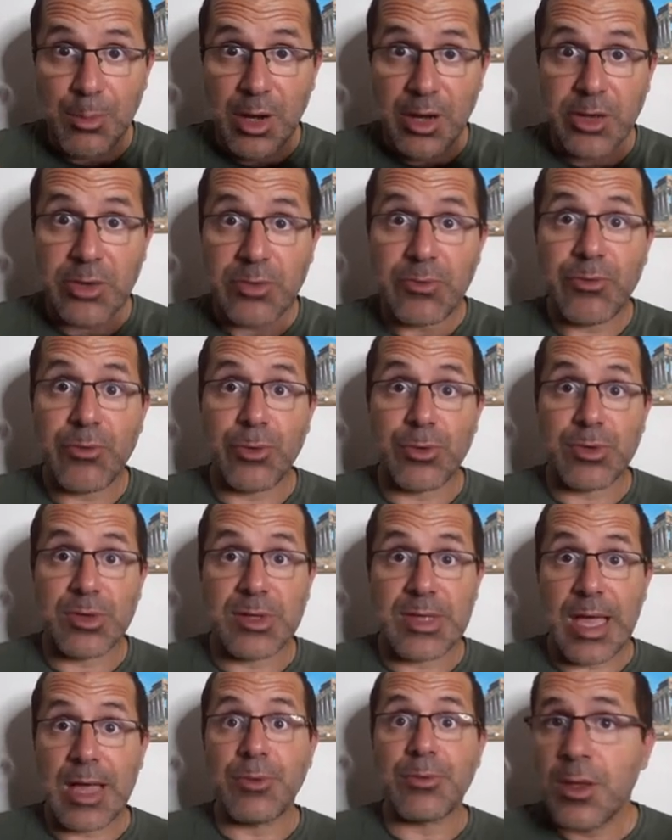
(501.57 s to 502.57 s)
market further
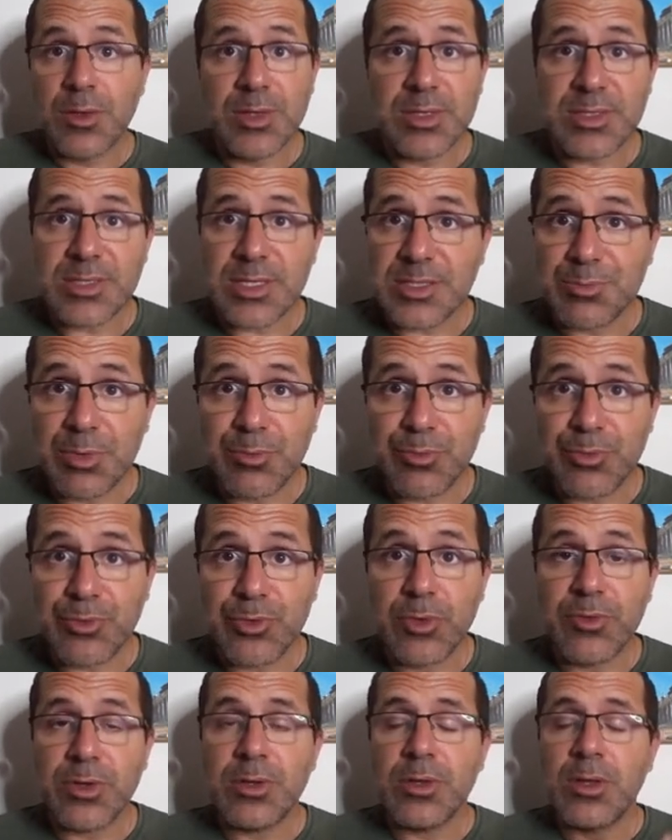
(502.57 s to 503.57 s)
down. This has been
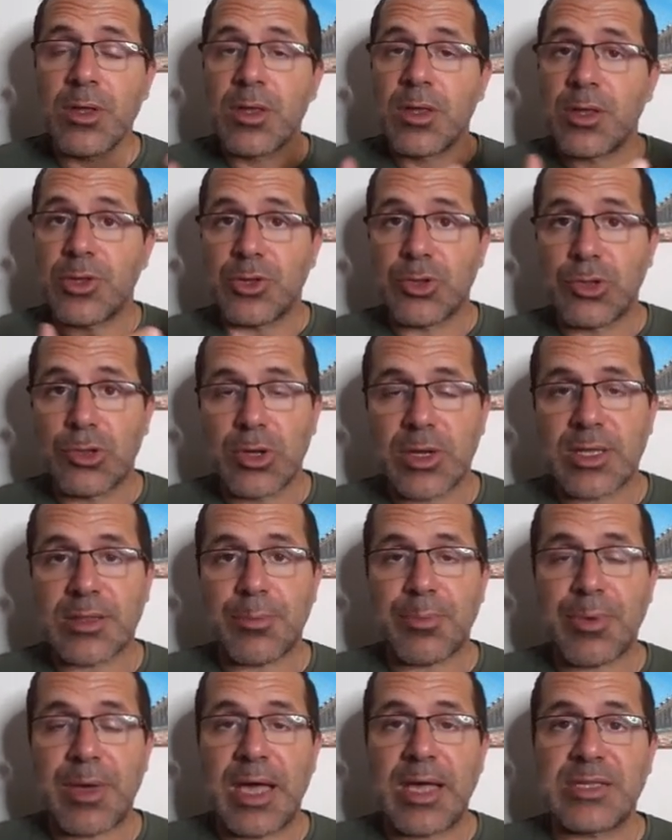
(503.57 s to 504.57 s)
proven. You look at the
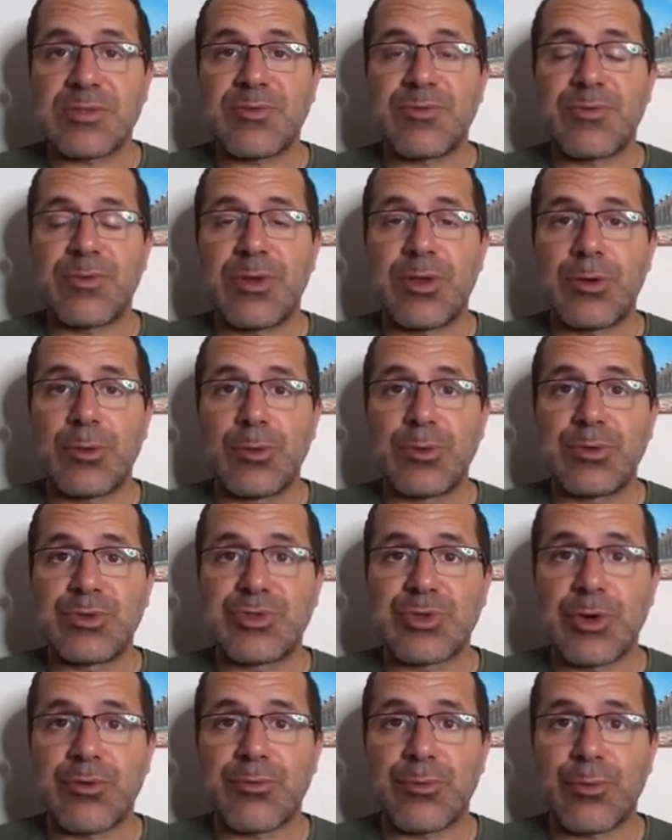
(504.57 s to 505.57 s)
past Federal
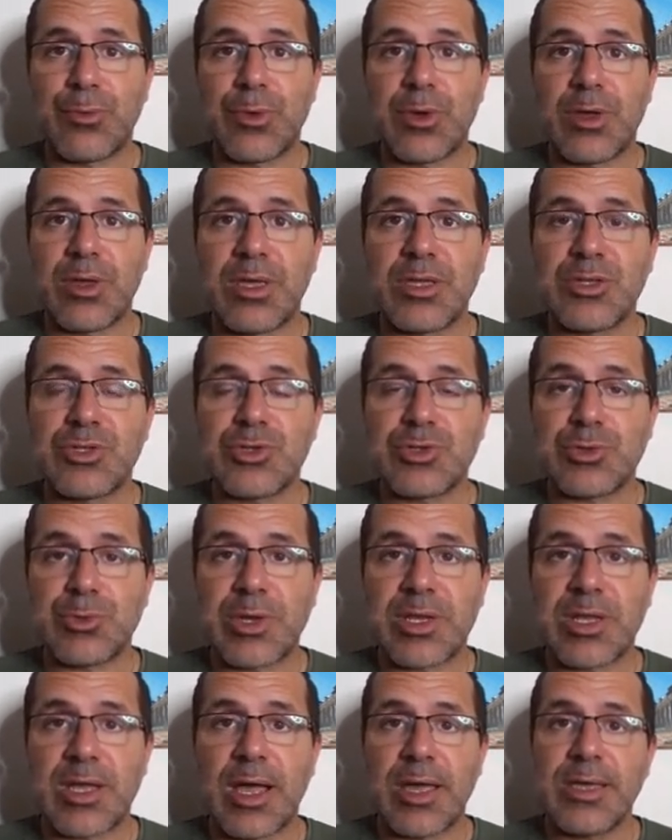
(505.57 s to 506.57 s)
Reserve interest
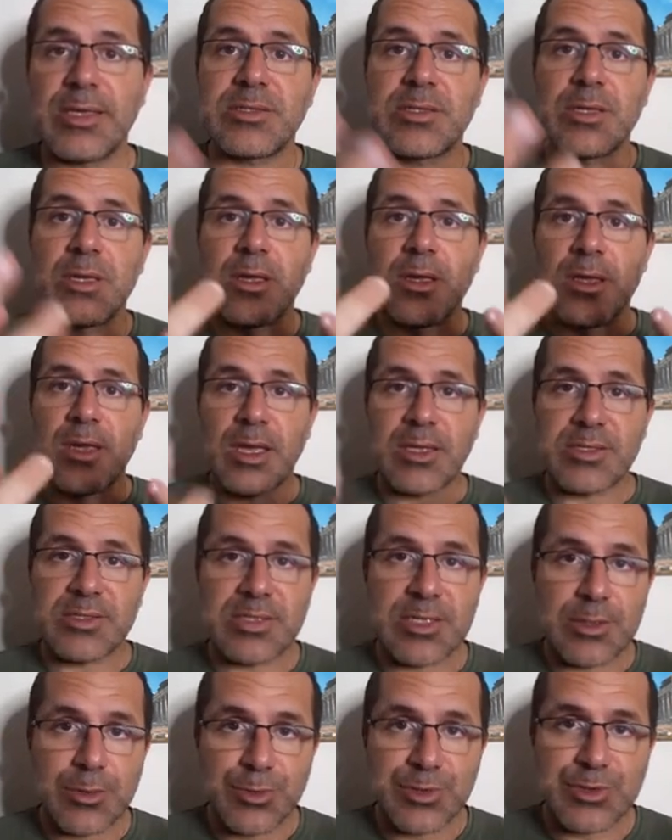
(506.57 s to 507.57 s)
rate hikes and
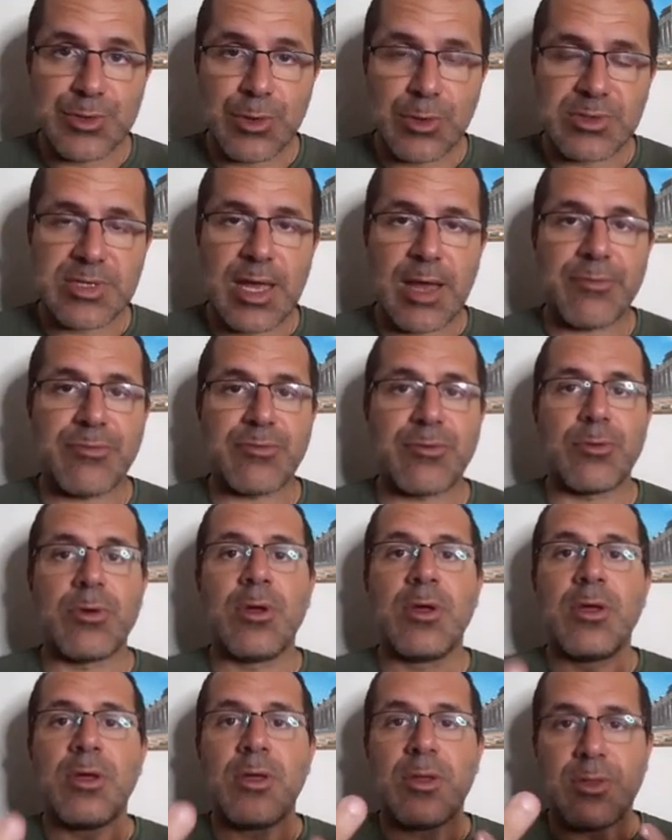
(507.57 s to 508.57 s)
see the results after.
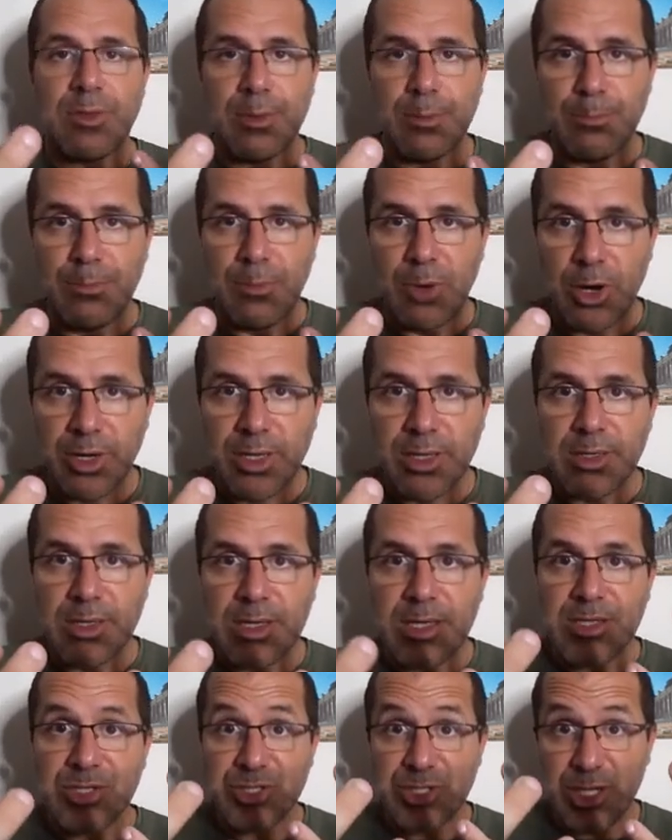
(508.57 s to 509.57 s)
The market
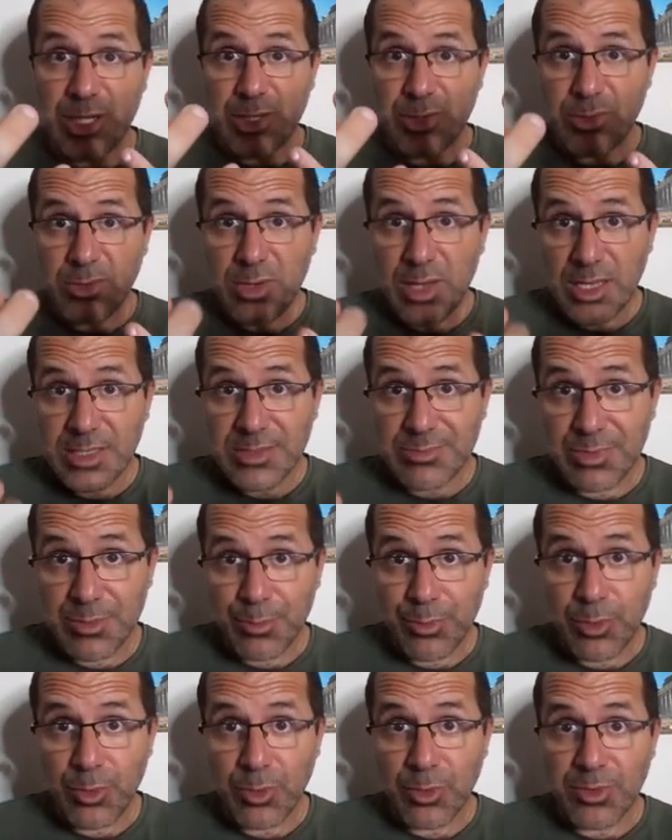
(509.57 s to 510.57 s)
in general has been
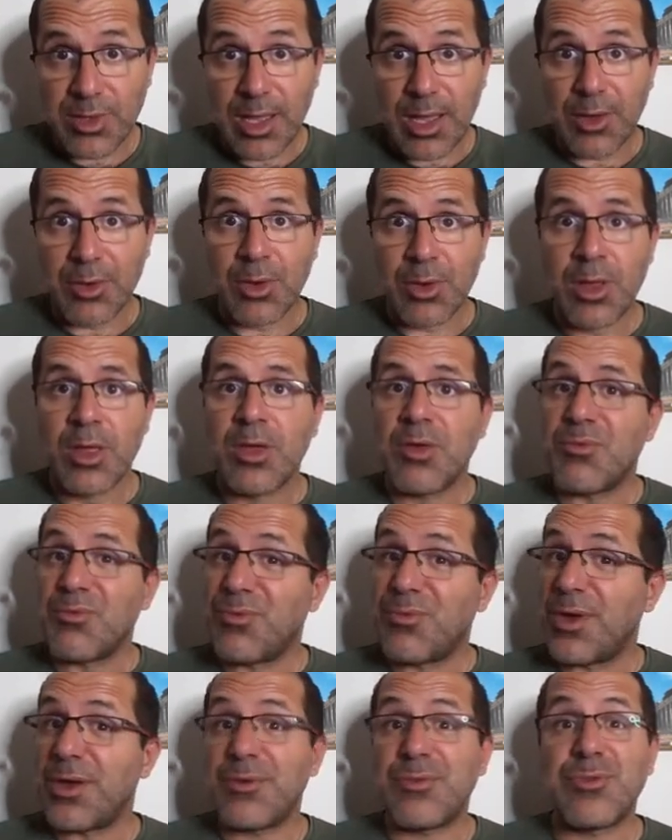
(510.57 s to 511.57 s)
pulled down.
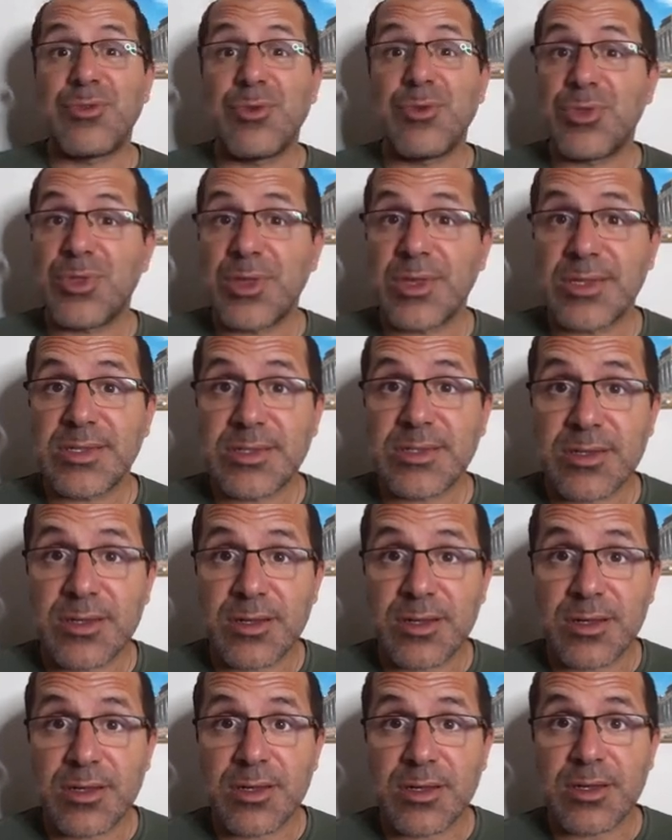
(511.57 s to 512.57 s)
Very few things
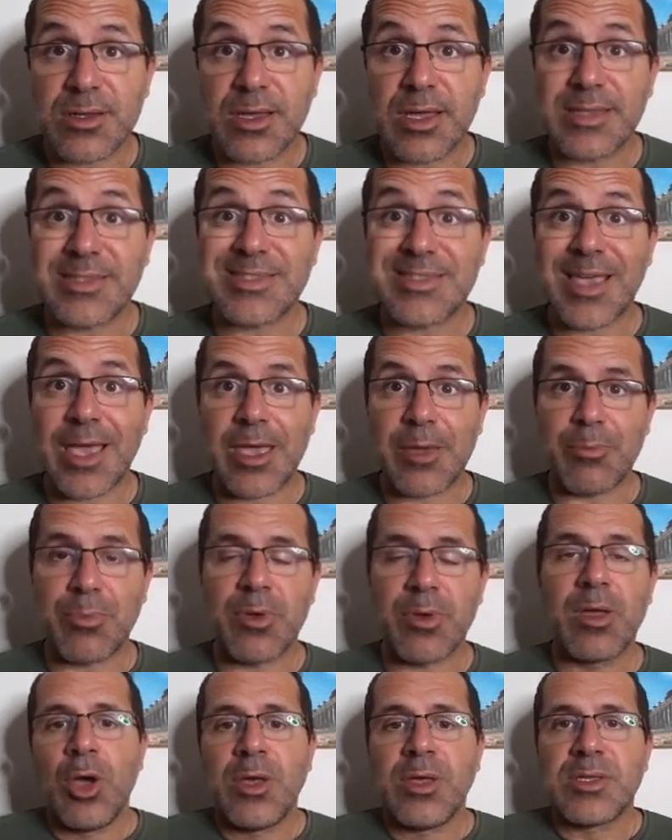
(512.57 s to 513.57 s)
escape.
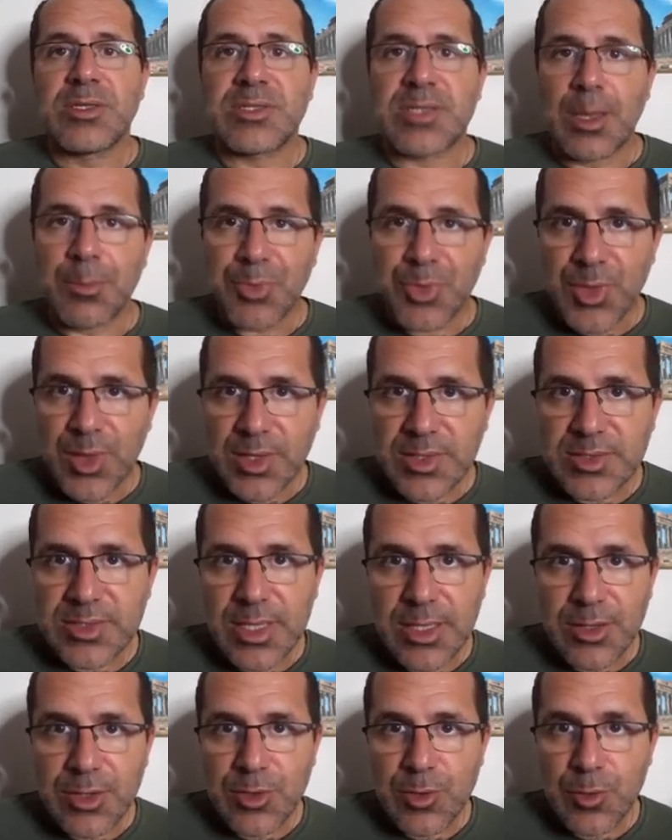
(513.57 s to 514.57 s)
Some things
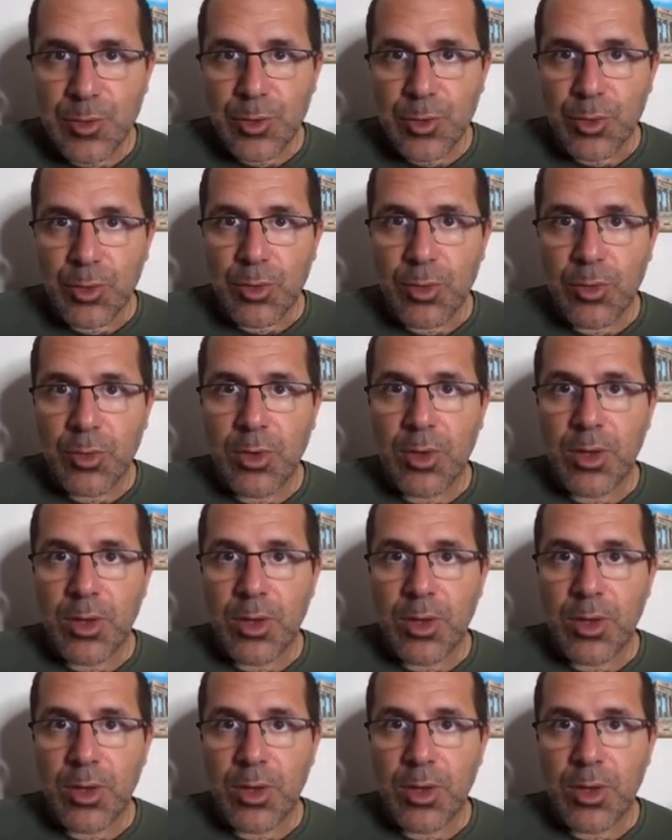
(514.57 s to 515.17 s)
that do